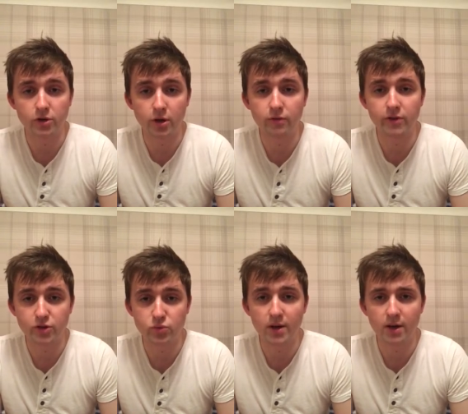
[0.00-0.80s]
Godolphin
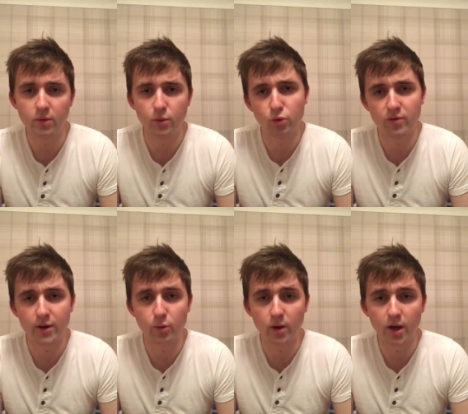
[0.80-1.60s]
as well all
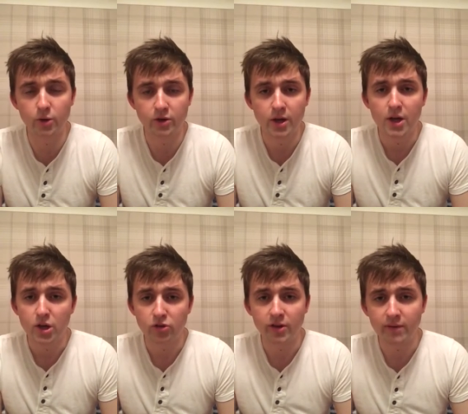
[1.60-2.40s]
around the world.
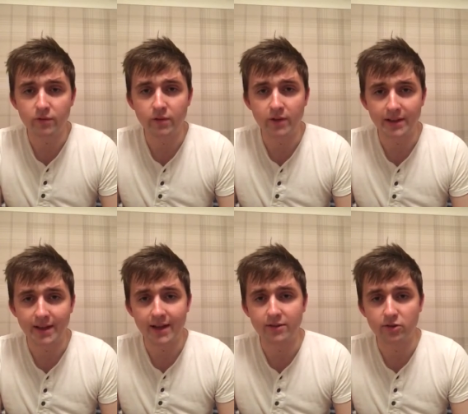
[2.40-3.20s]
So I definitely think
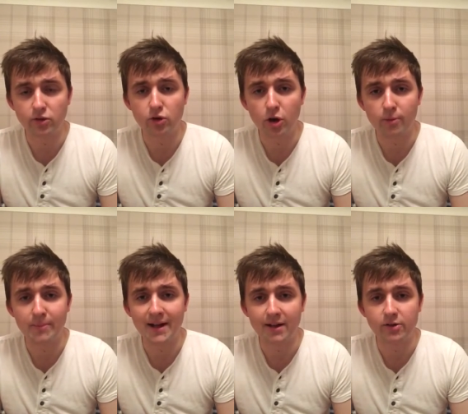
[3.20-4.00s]
that is not a
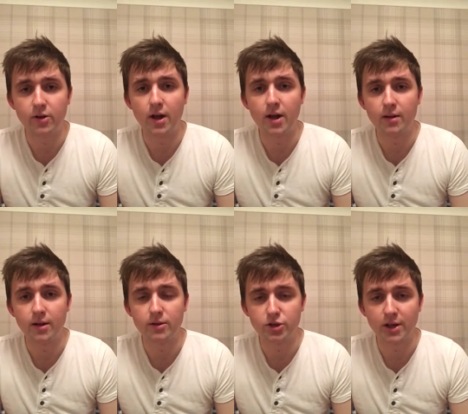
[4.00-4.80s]
bad
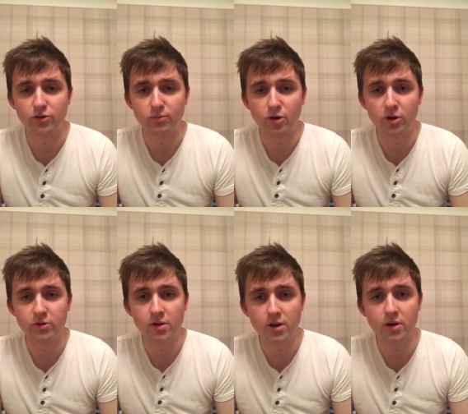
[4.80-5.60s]
uh, shout tomorrow.
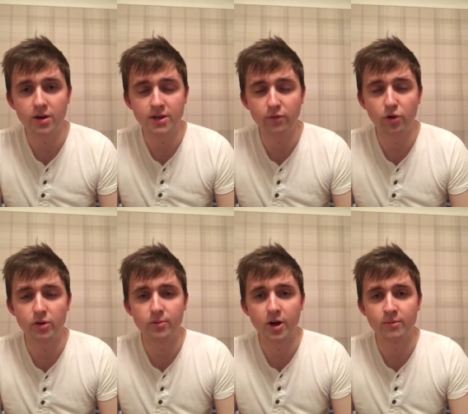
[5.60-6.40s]
Not 9 to 4 at
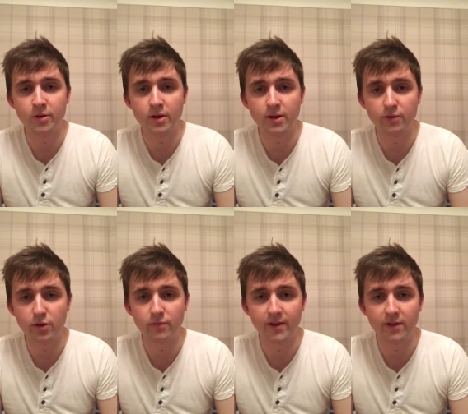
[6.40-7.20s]
the moment if
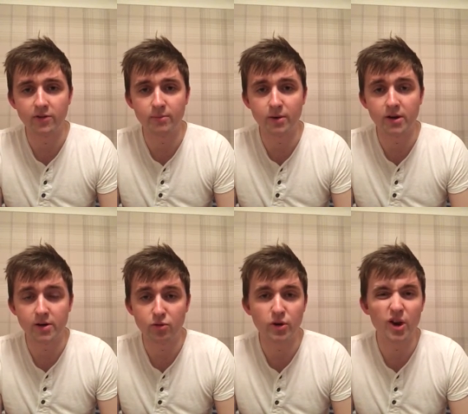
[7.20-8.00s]
you fancy Barney Roy.